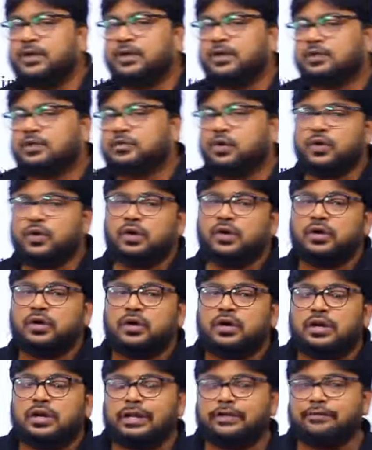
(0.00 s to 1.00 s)
So
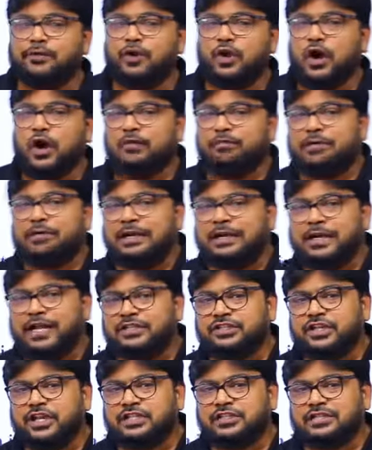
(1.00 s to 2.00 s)
review of
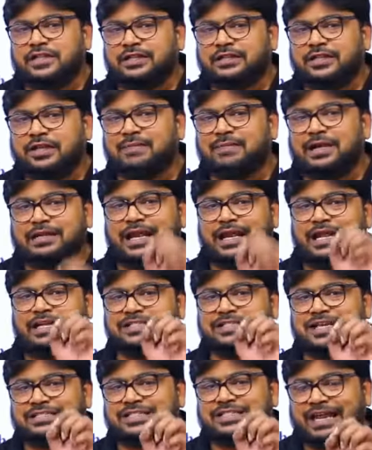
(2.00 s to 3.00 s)
literature is nothing but it's
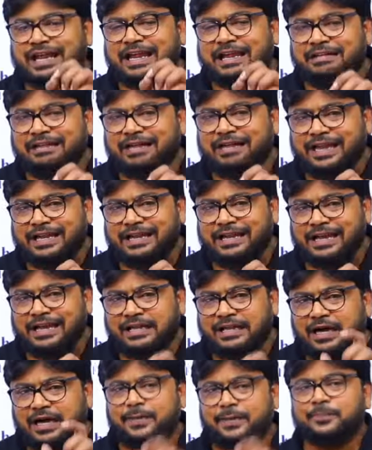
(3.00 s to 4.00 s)
a secondary
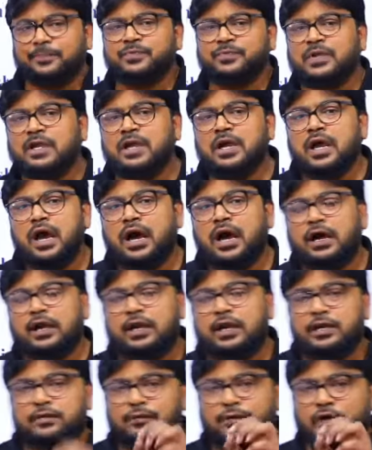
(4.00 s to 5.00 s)
data. A
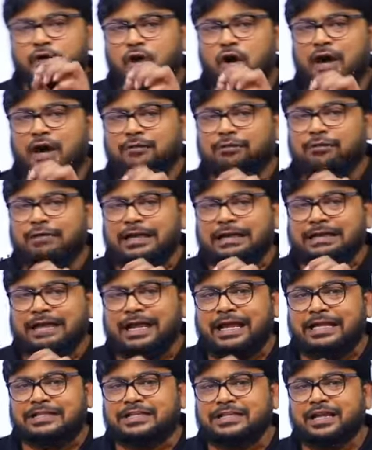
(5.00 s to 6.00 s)
review of
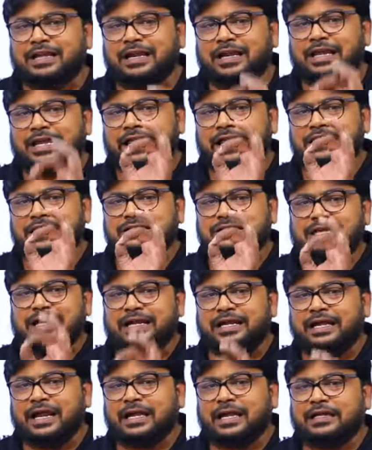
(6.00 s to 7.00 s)
literature is
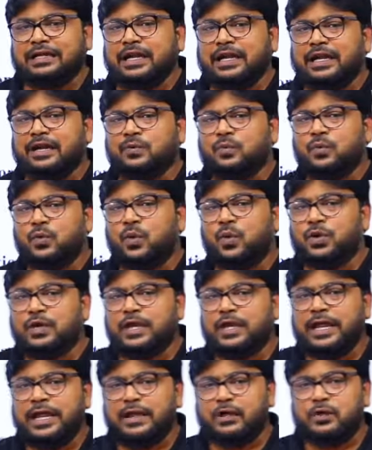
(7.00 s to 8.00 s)
conducted
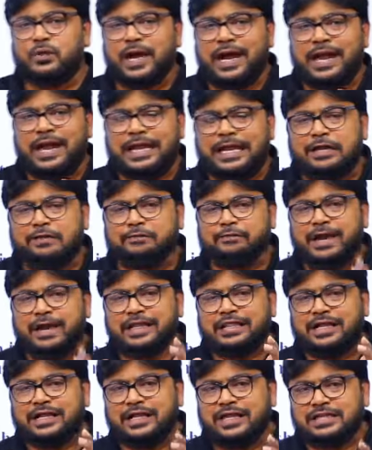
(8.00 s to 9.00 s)
only to identify
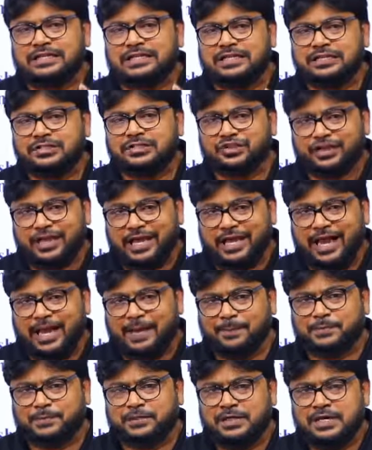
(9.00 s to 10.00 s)
the research
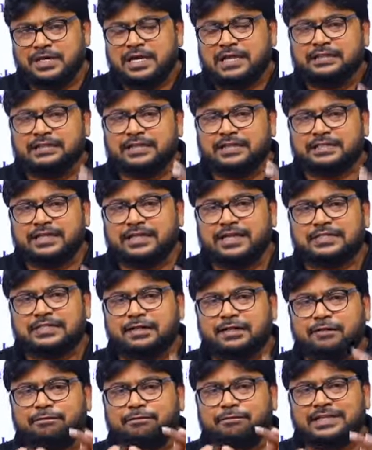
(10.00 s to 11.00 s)
gaps. This is
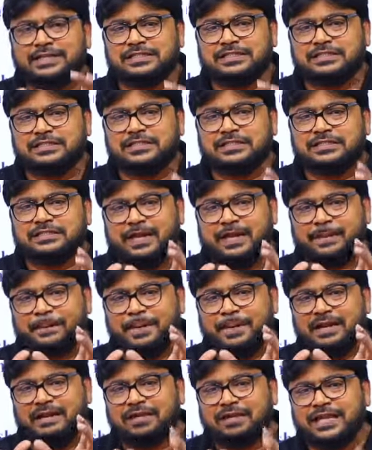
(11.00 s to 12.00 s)
the first step
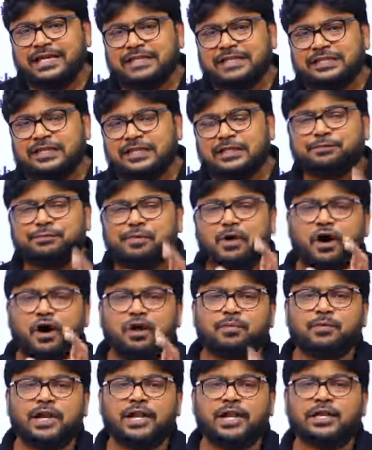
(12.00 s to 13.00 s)
in research
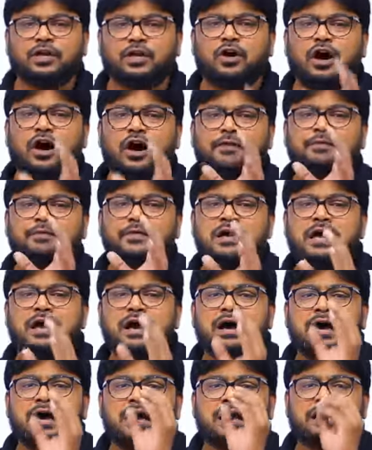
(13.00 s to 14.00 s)
formulating of
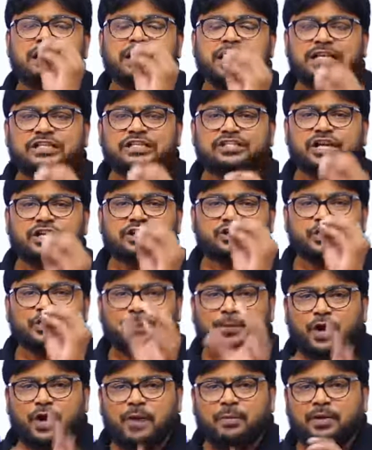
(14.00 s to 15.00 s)
research
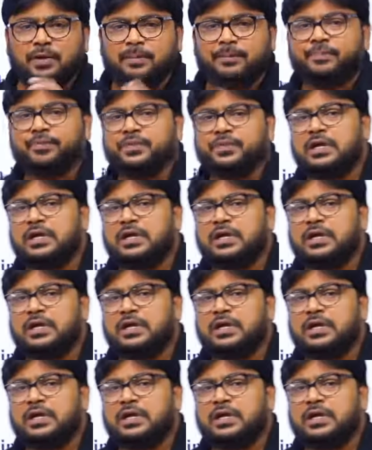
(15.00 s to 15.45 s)
problem.